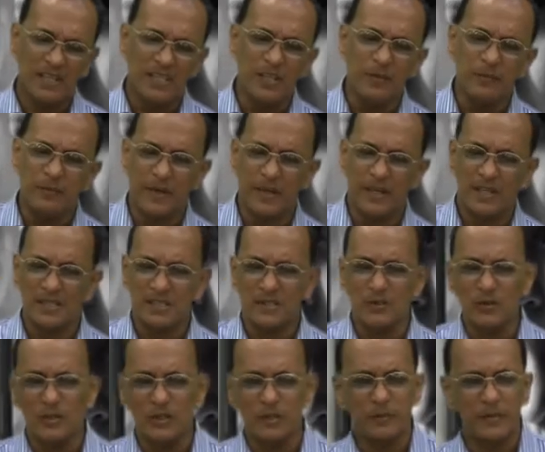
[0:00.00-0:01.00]
depressed
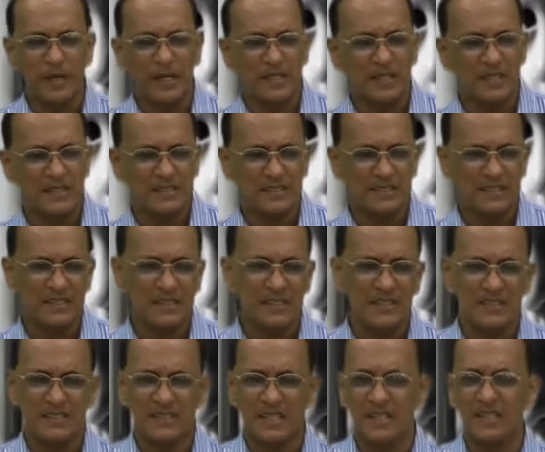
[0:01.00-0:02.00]
during pregnancy,
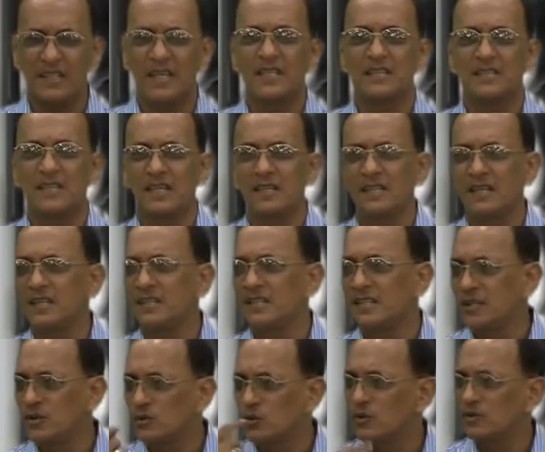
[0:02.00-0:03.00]
this and that, and then
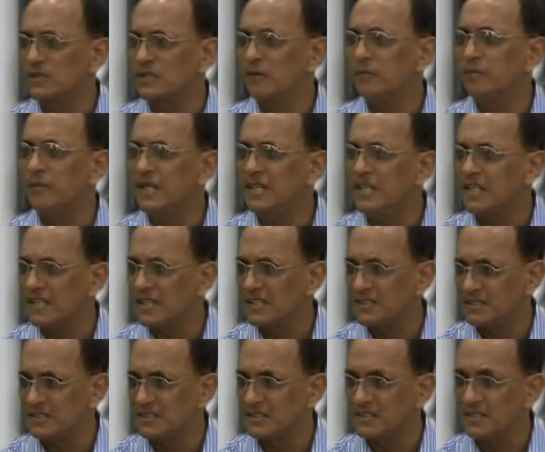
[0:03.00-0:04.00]
they took some
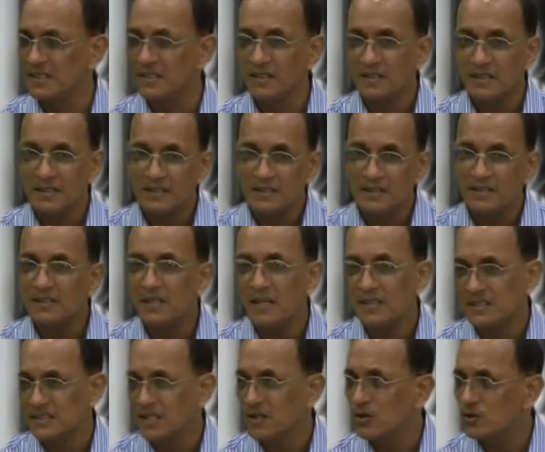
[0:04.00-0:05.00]
medications. These are
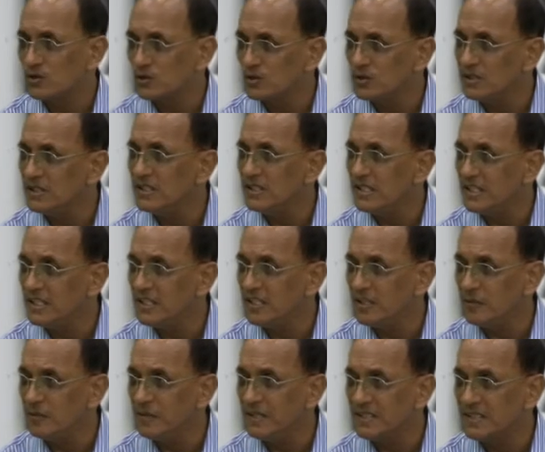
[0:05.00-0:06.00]
serotonin
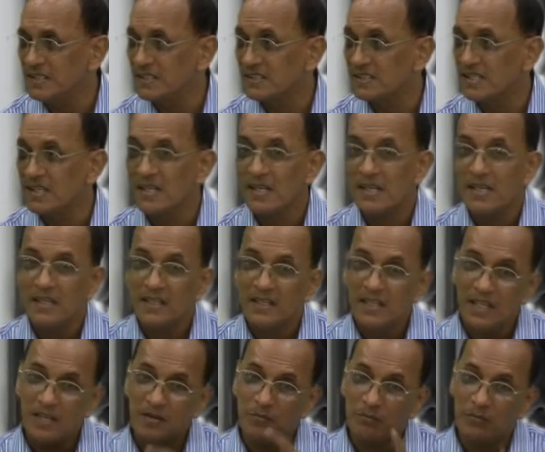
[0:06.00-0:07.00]
inhibitors.
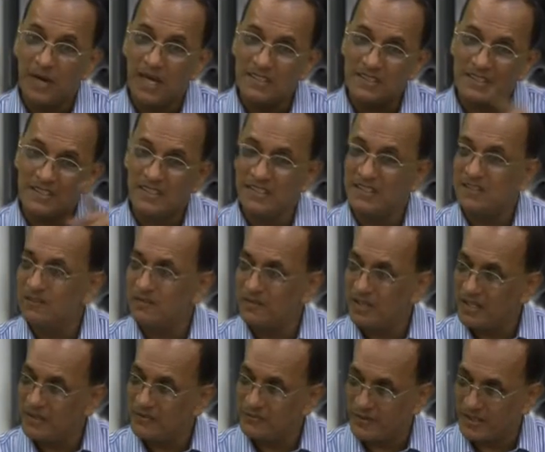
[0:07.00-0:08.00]
They might
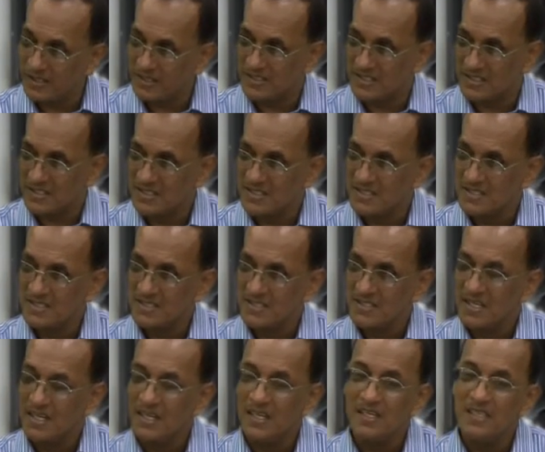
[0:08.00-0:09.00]
affect
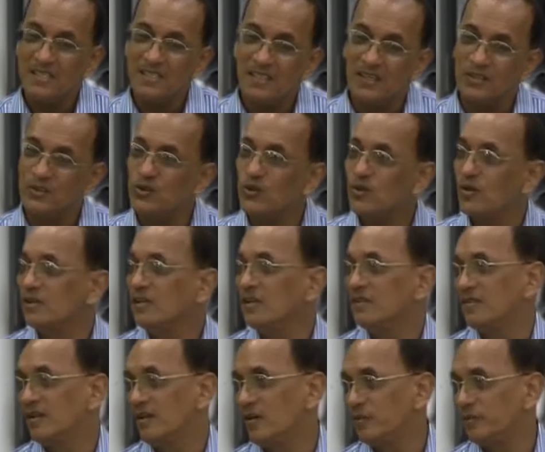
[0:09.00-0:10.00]
in the
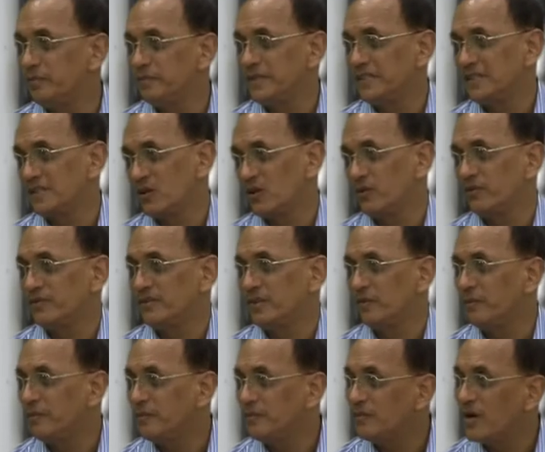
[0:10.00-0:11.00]
neurodevelopment of the
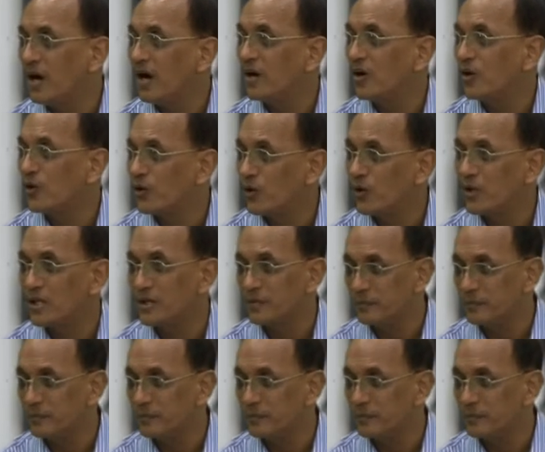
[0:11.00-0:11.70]
growing